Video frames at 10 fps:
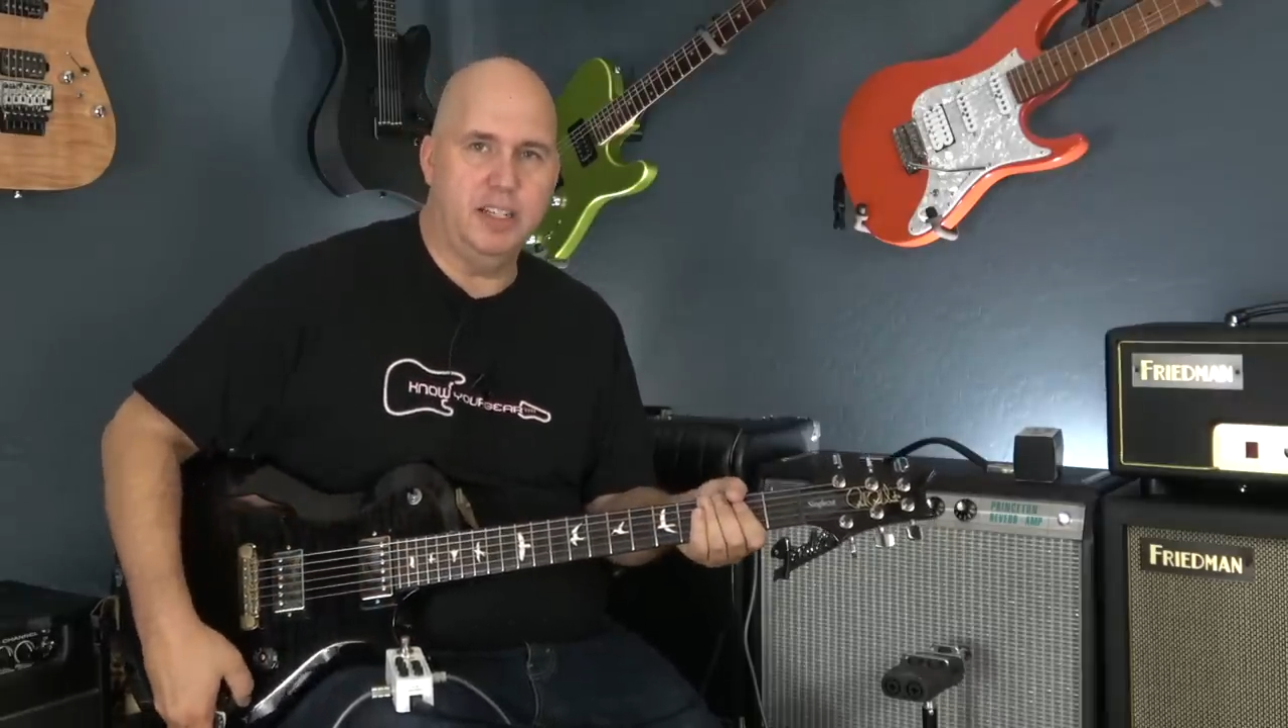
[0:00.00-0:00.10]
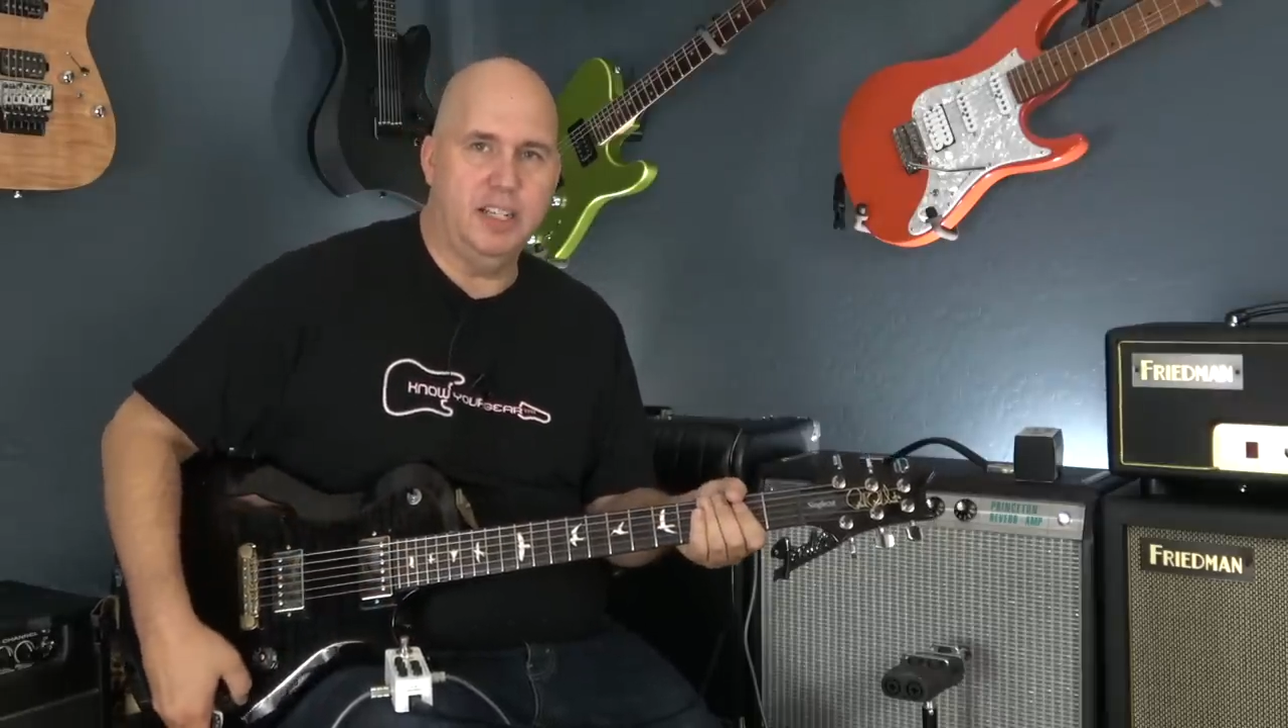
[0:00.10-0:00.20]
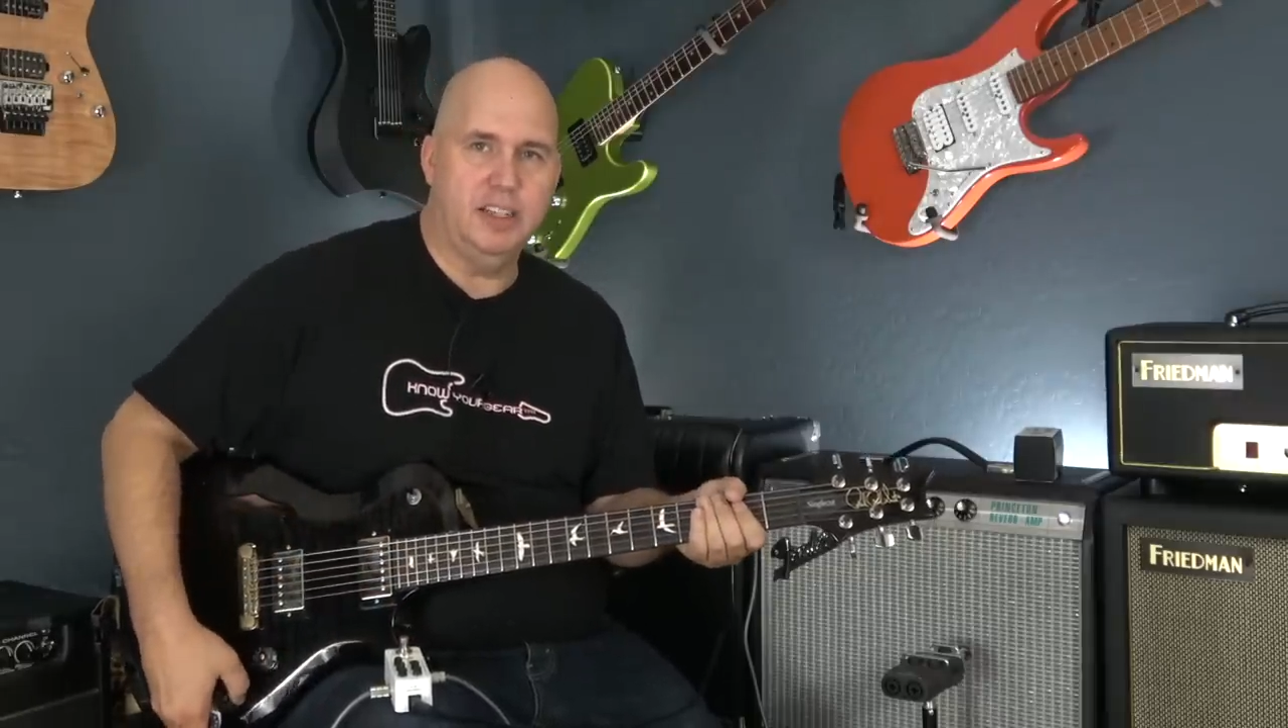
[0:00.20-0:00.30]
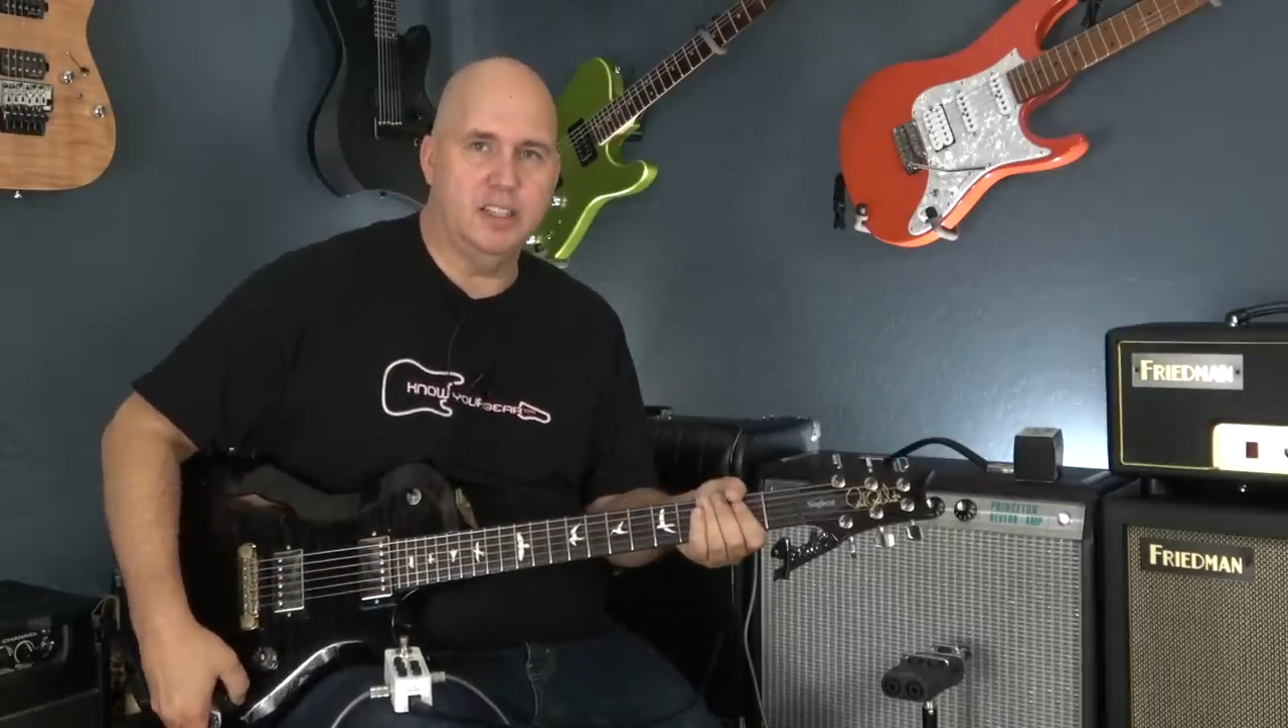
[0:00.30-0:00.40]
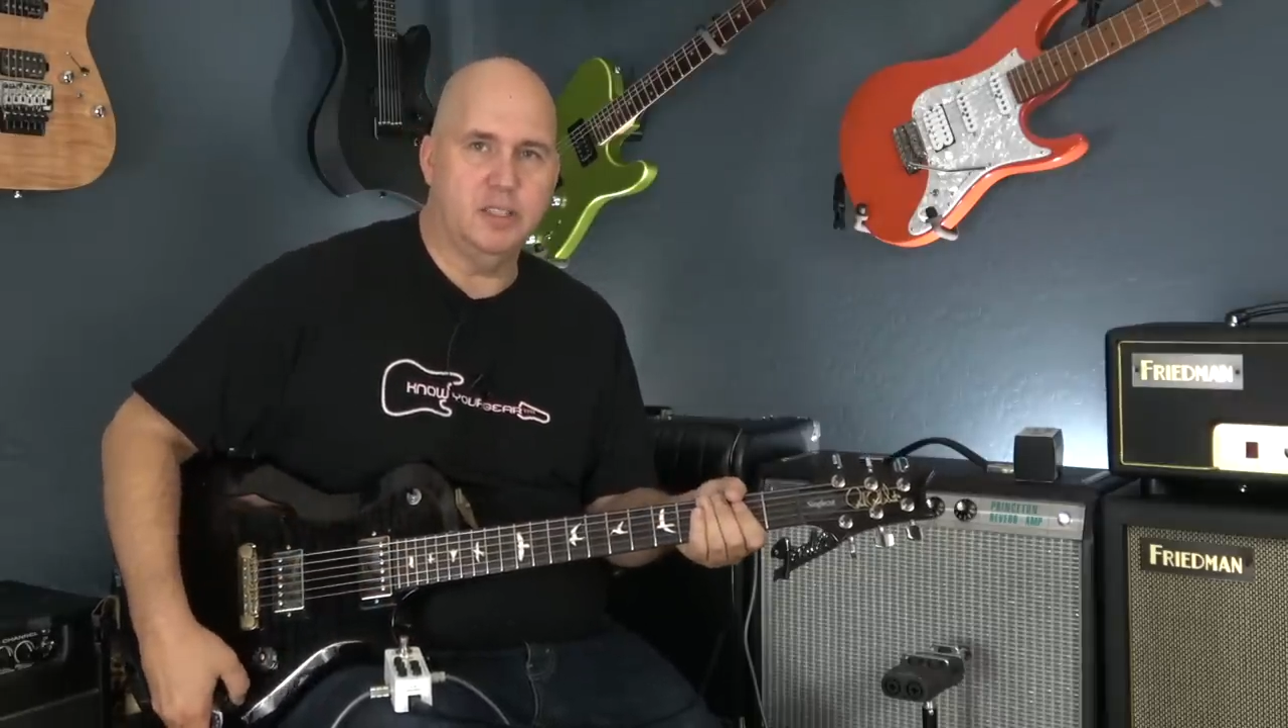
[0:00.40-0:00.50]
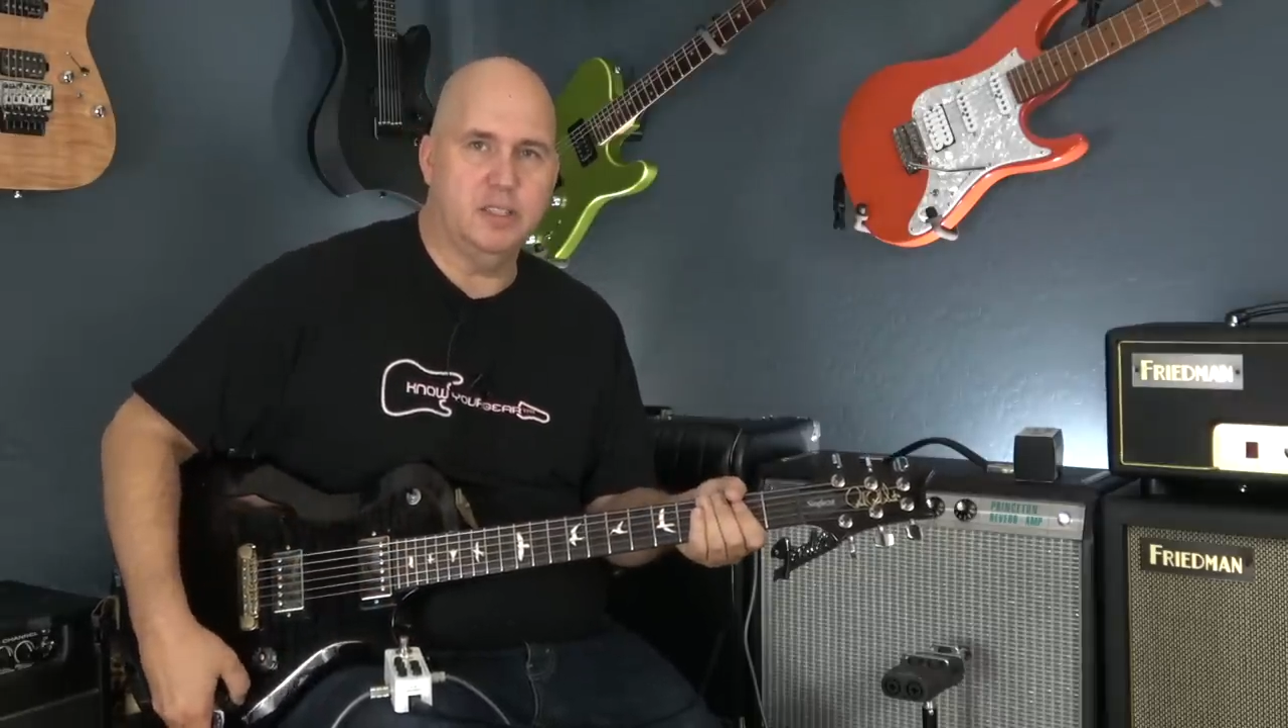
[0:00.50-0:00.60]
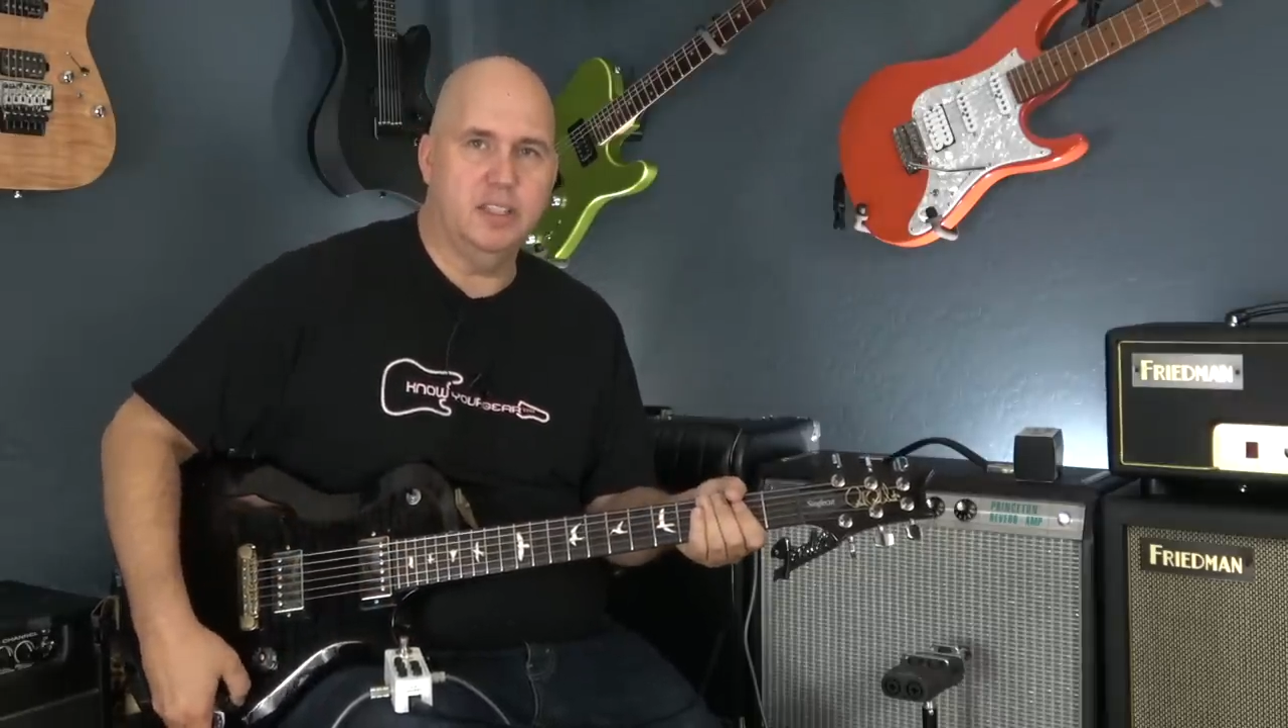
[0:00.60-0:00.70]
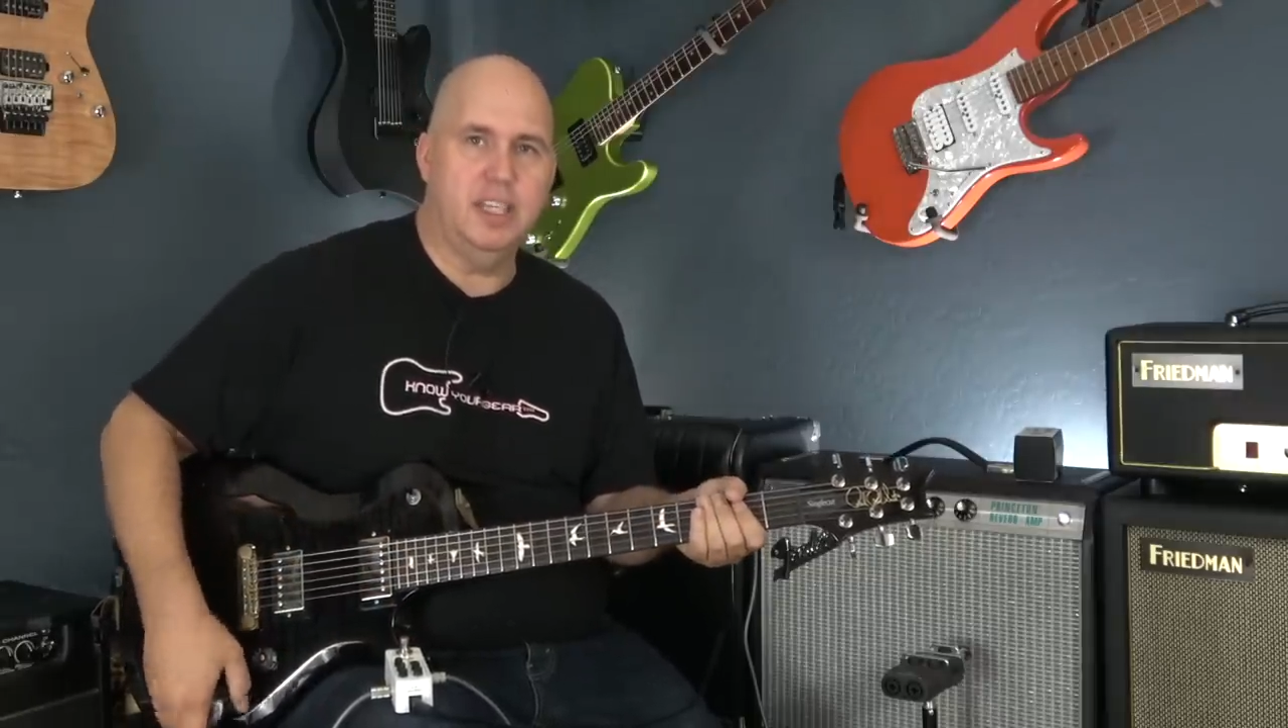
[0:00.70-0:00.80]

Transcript: and hit